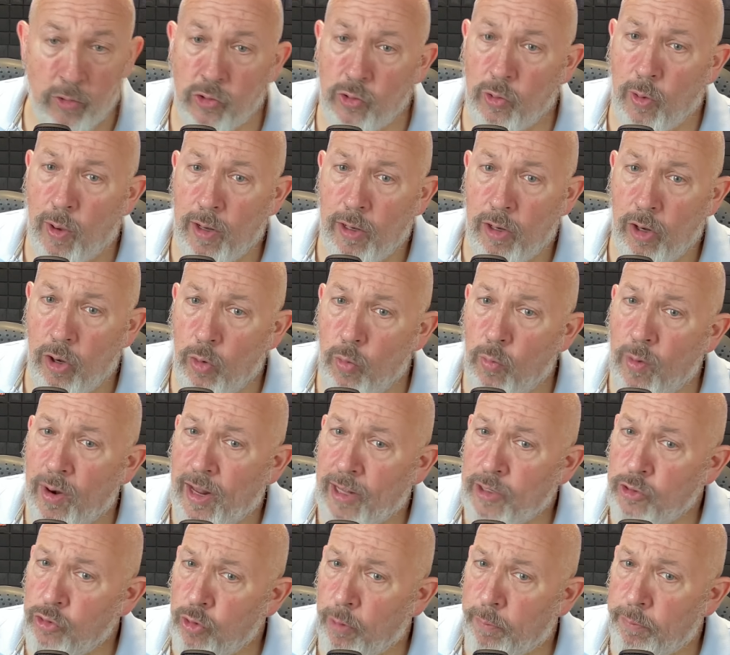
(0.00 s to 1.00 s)
So I know when
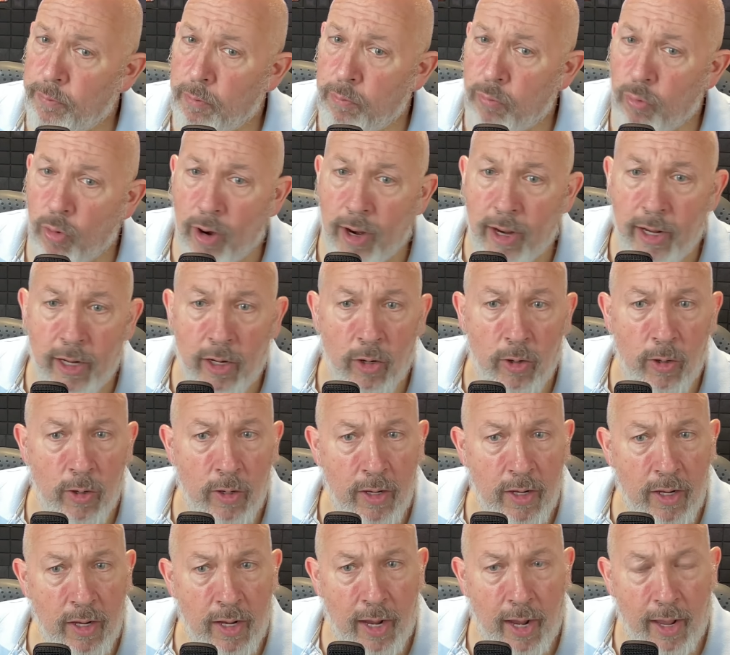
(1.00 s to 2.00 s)
I tripped the breaker
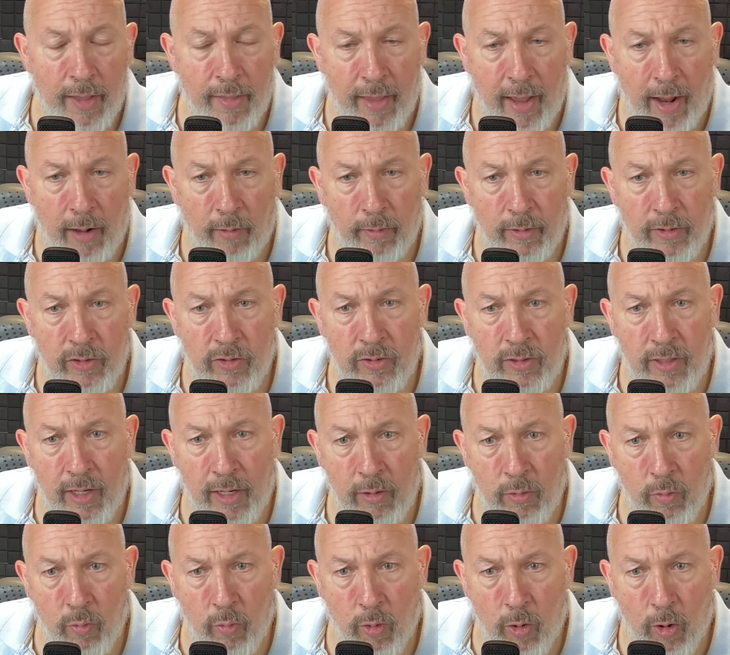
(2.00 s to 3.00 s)
and the outlets
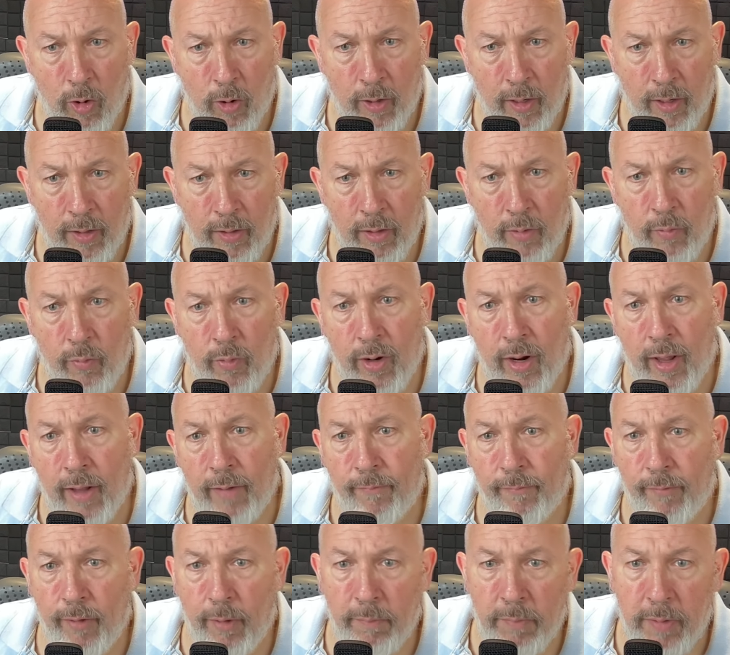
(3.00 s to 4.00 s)
didn't work, and then when
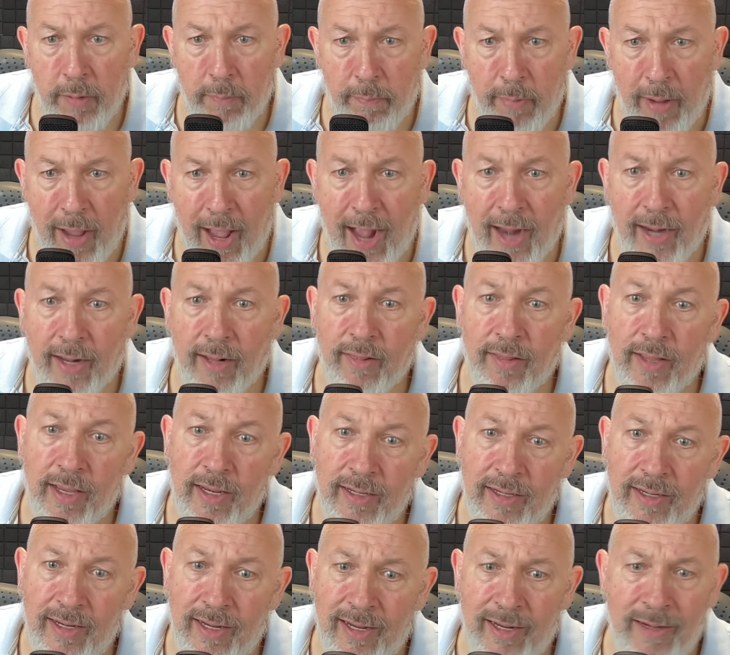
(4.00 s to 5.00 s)
I flipped it back and they
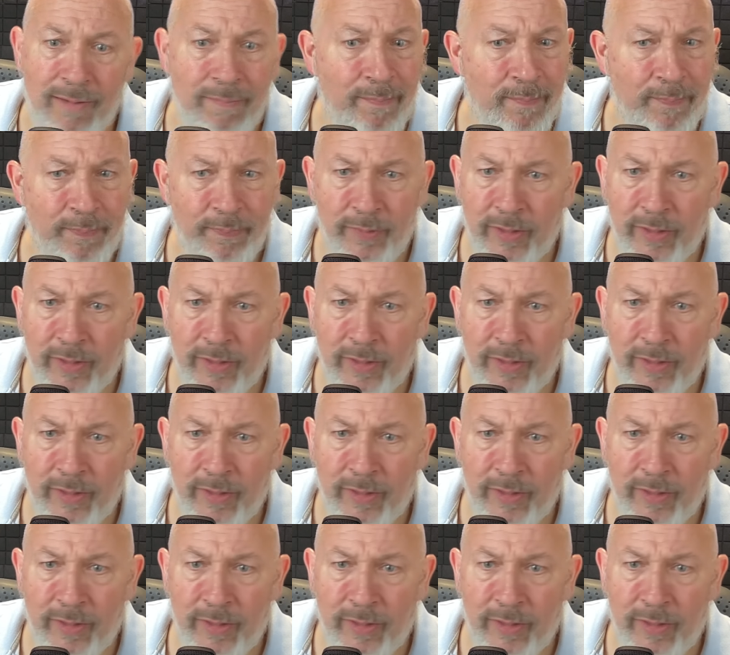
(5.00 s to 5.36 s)
did,